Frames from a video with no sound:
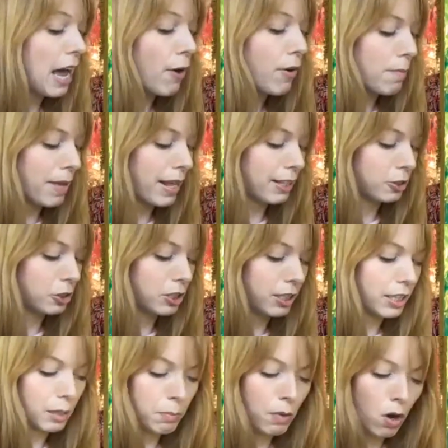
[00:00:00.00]
how I managed to
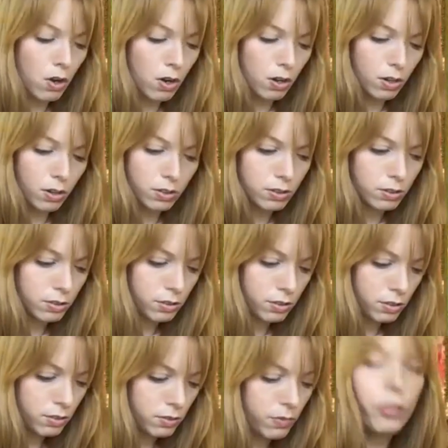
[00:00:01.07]
keep all
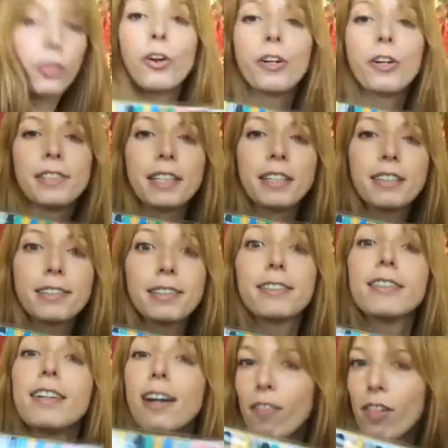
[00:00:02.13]
36
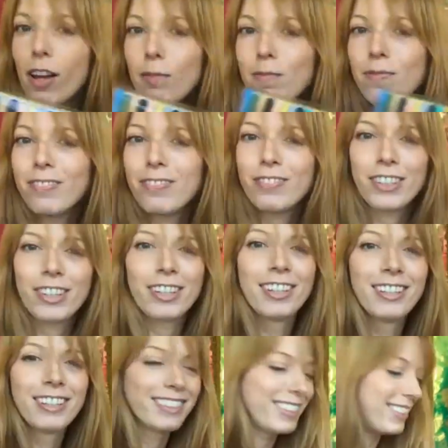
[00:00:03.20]
of them
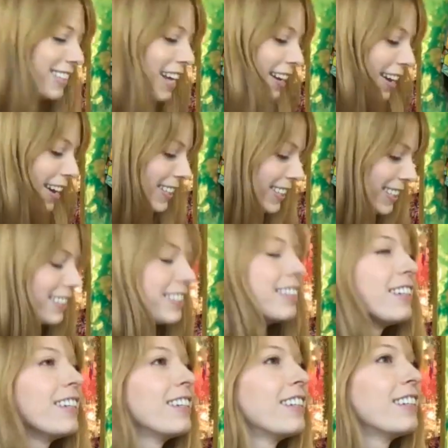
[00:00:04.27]
for decades.
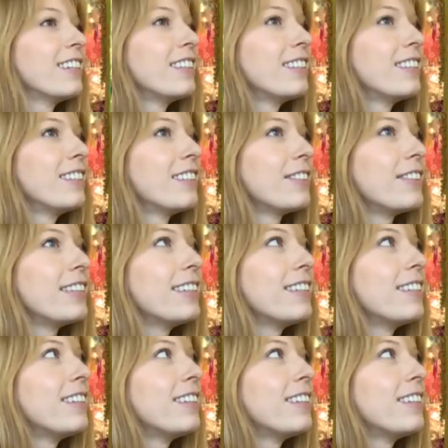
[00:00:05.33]
Wait,